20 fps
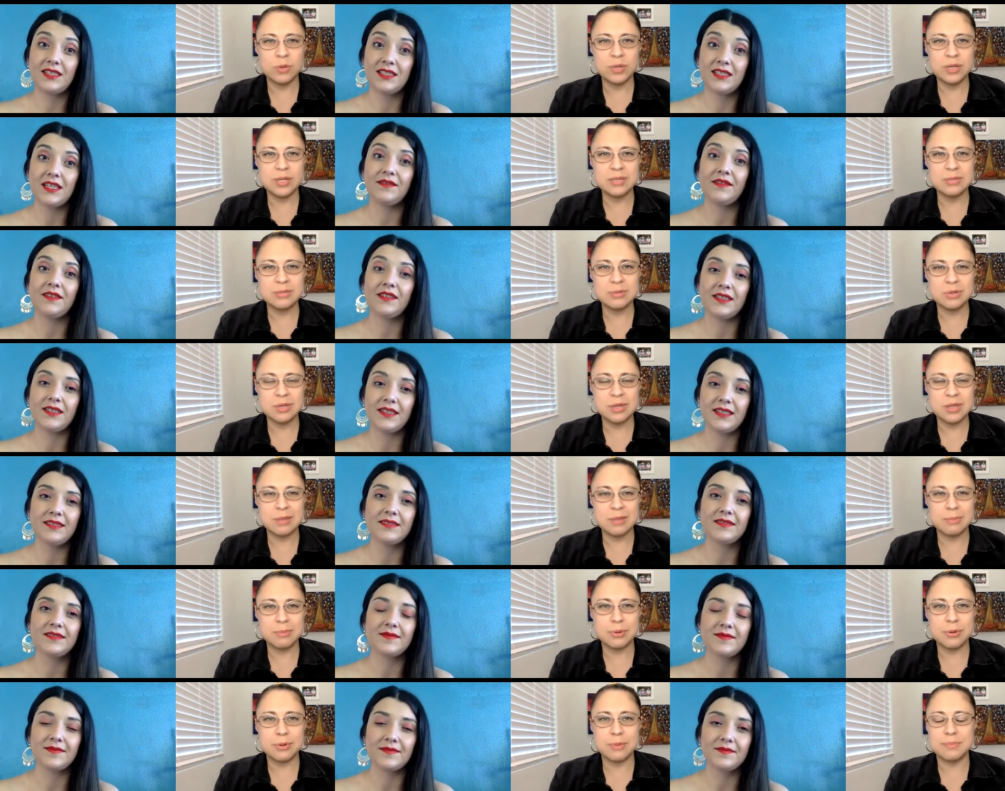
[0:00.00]
Speaker 1: what Definitely. is really
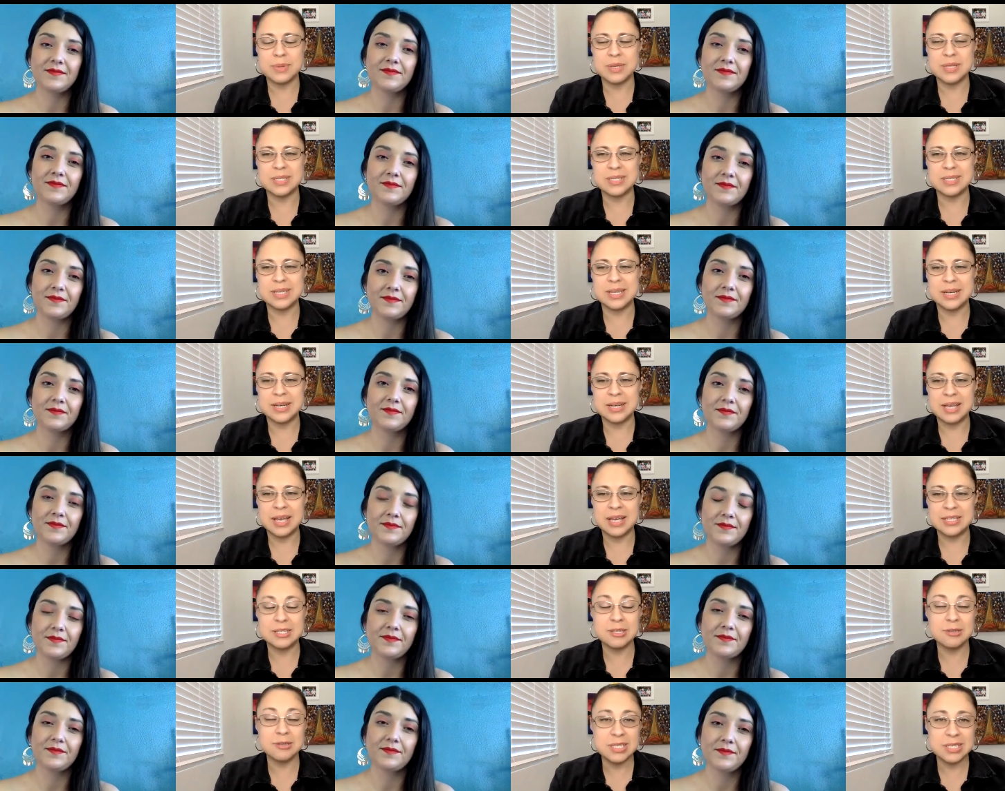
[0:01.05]
the purpose and
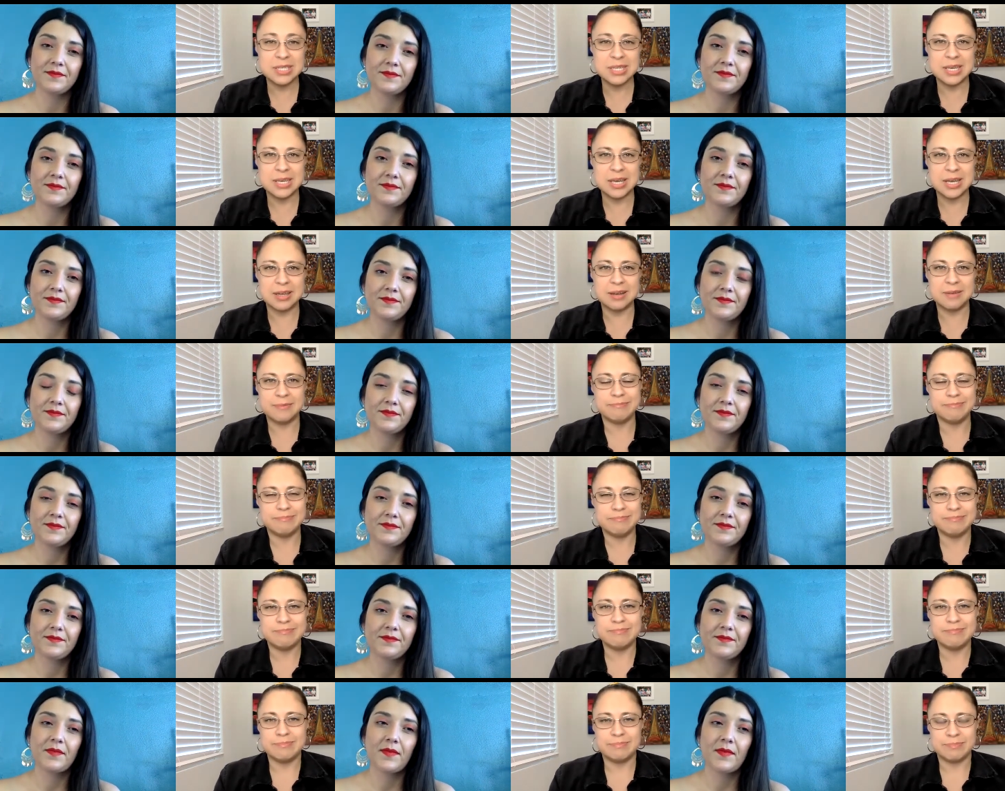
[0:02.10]
as you see it?
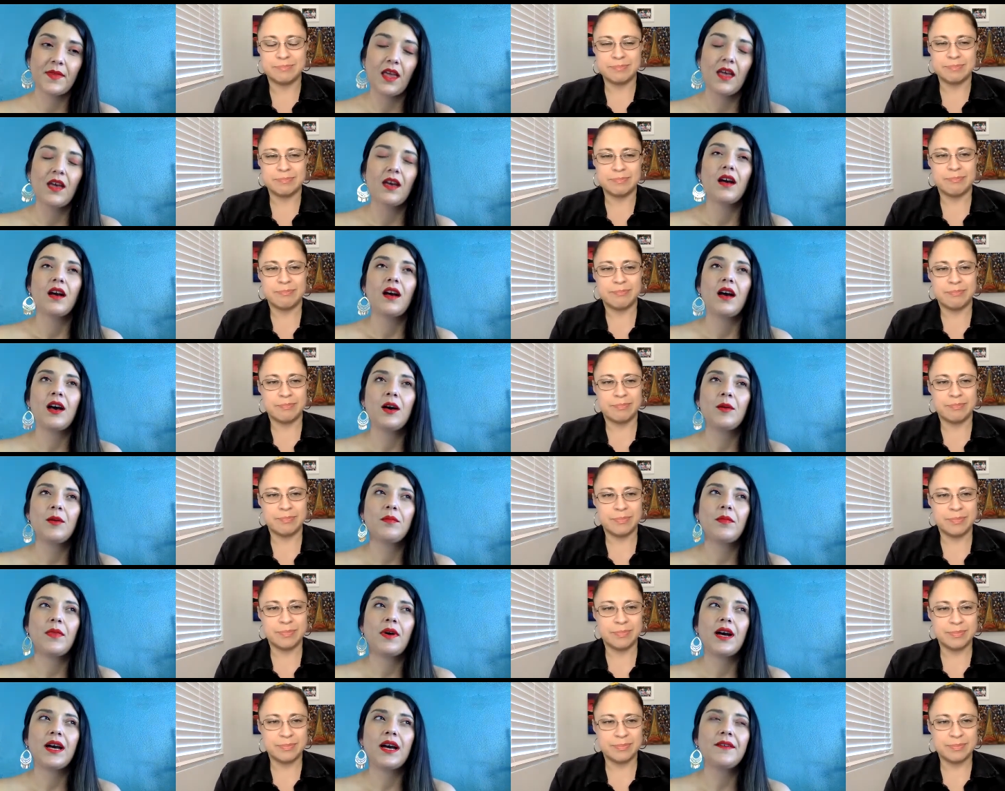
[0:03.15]

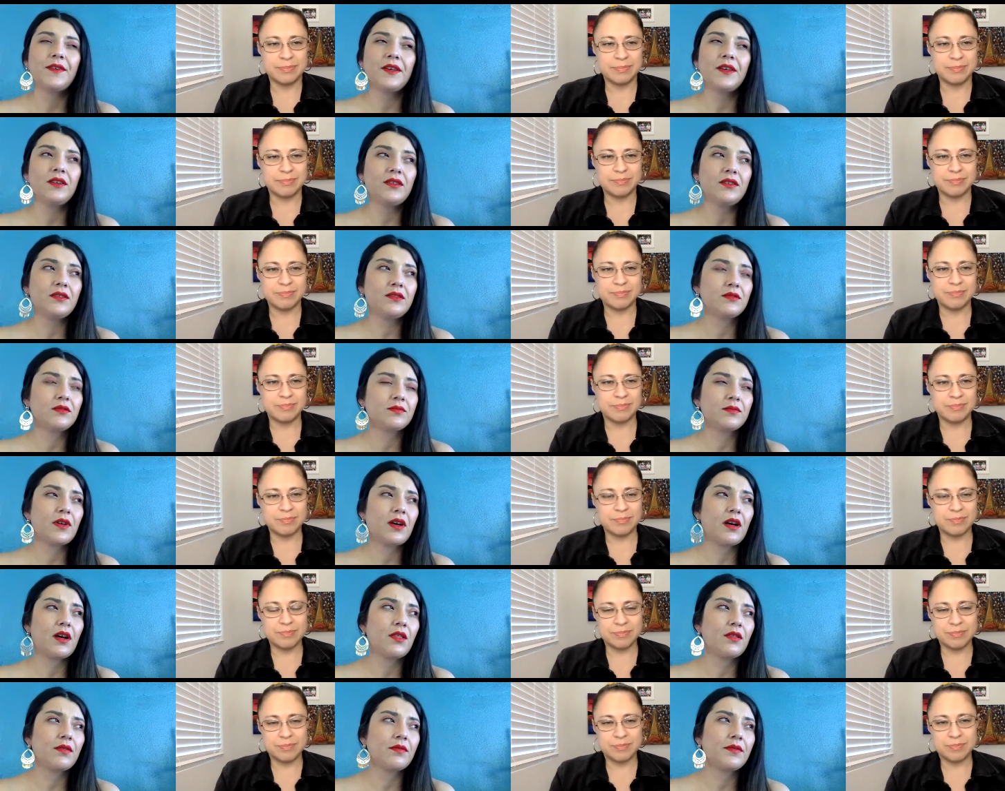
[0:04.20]
Speaker 2: Um, I feel
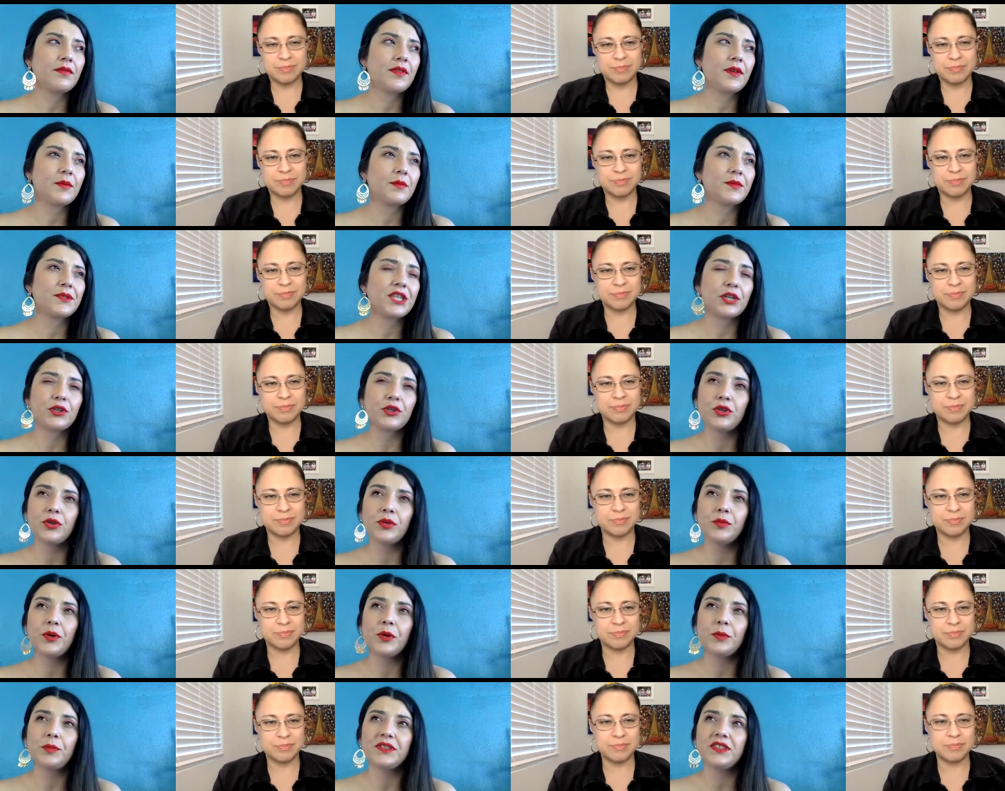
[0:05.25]
uh, the general
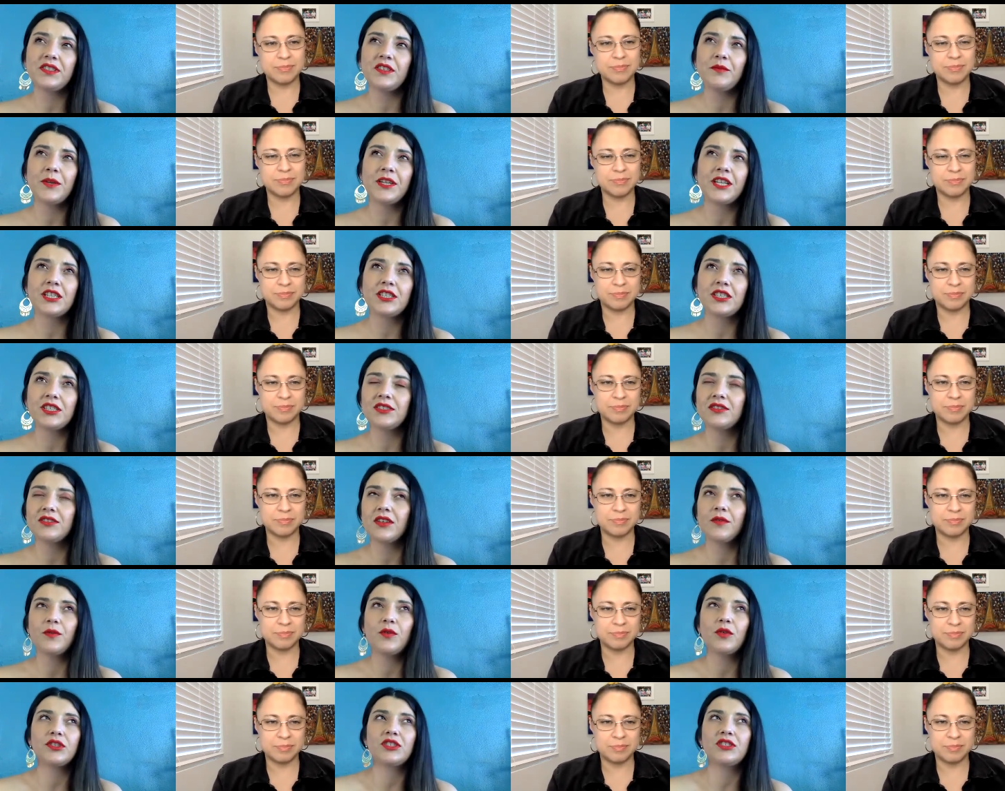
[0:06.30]
purpose of mariachi is,
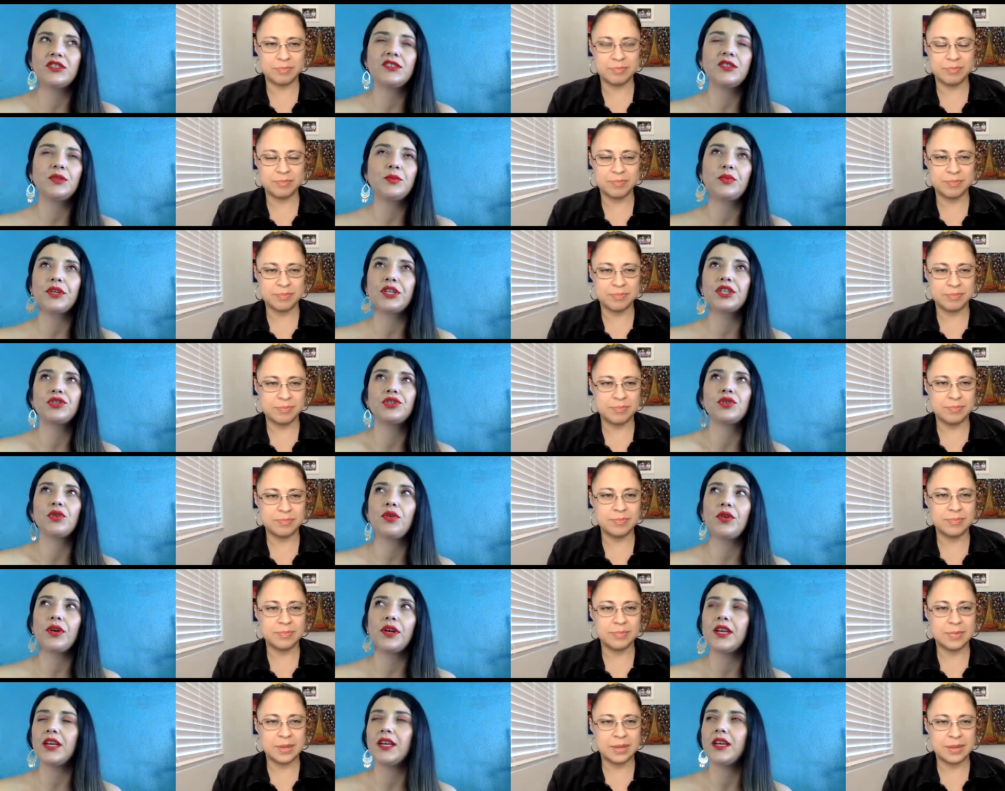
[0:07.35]
of course, just to bring
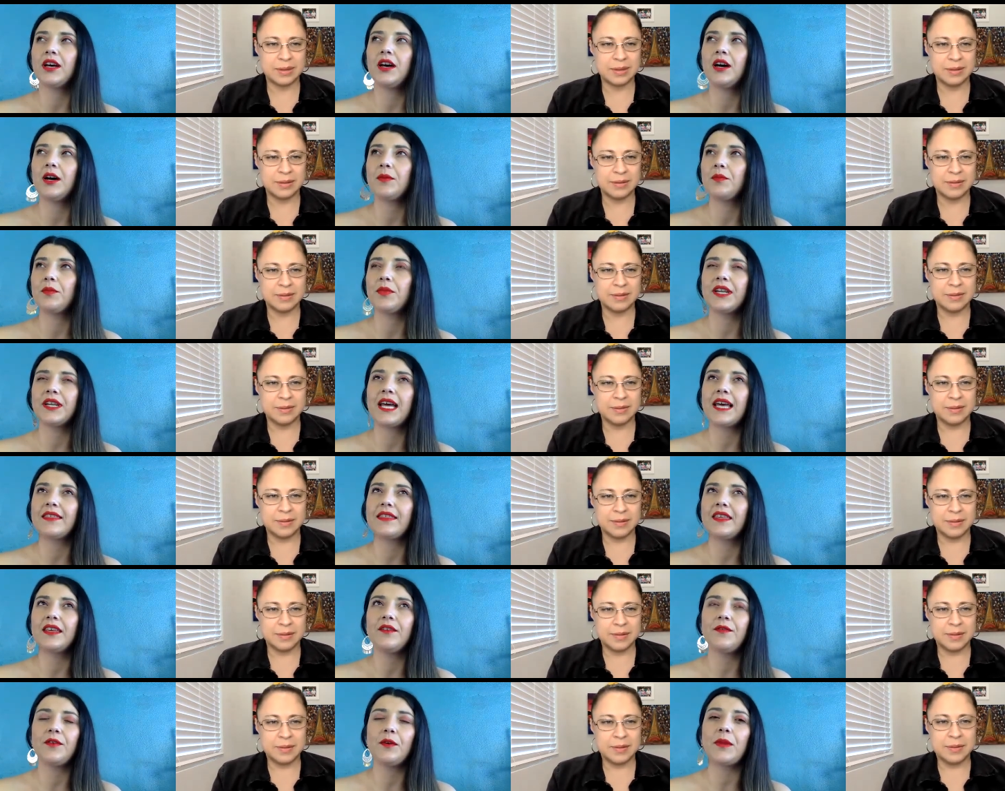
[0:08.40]
joy. Um, but I think for